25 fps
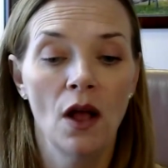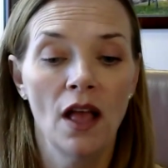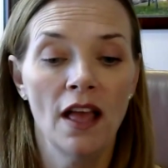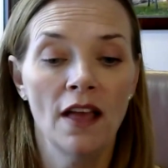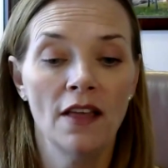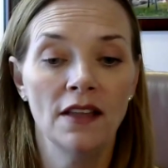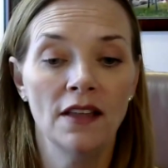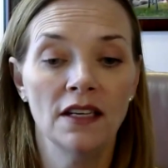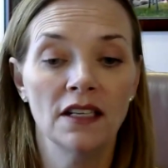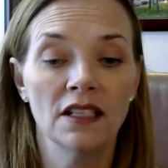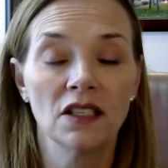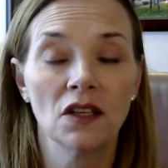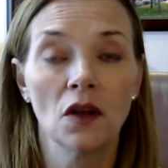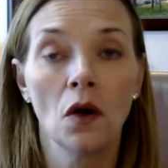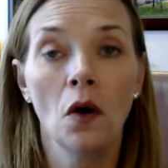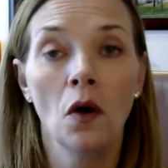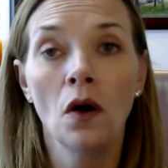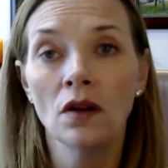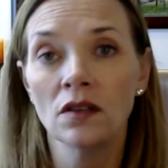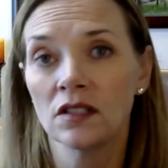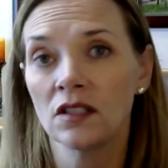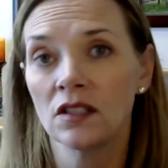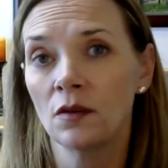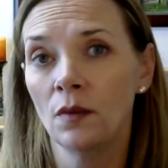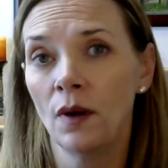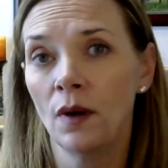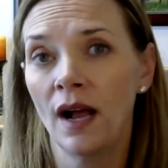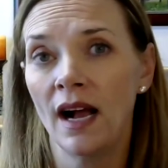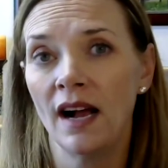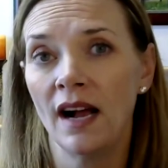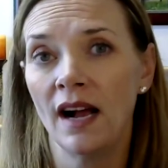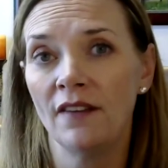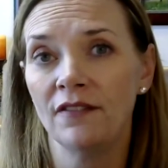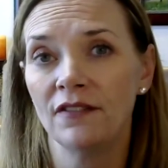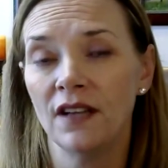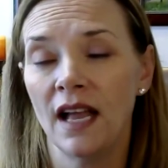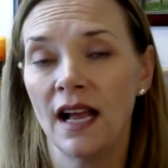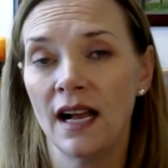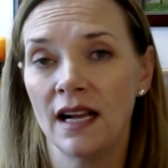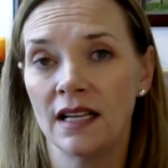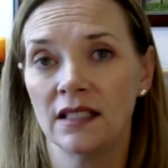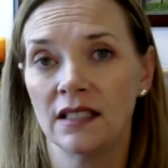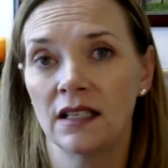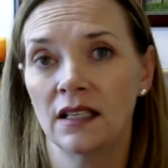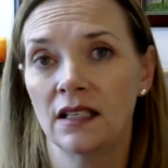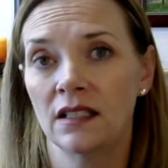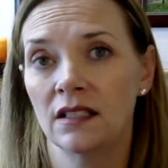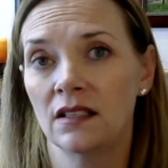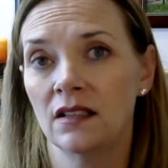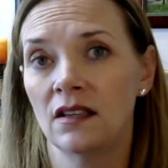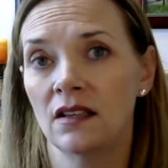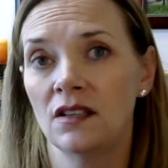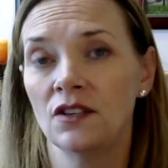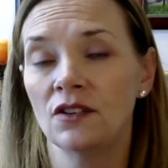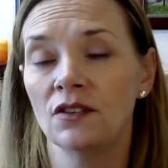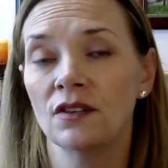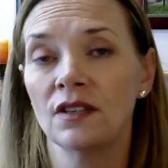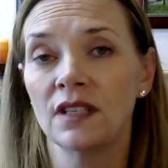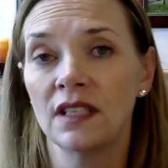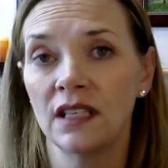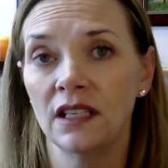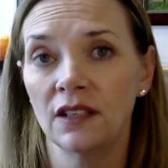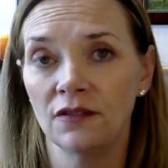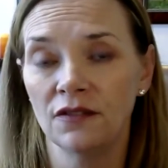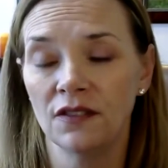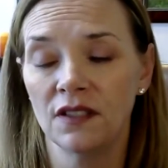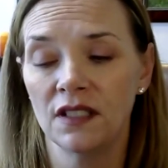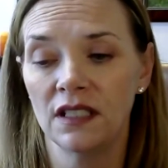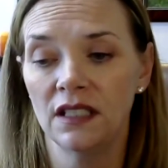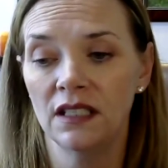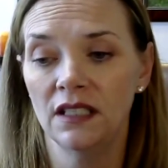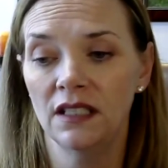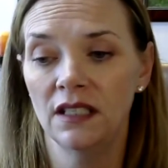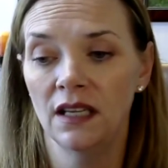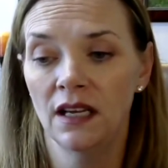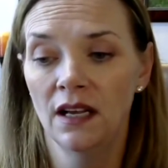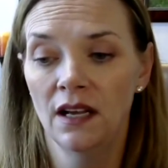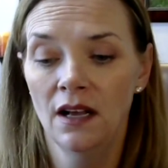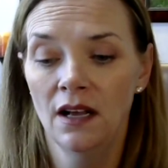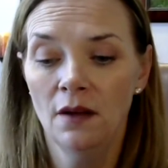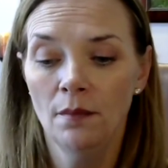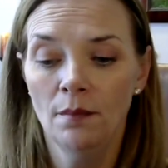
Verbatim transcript: And it's also assets that you're gifted.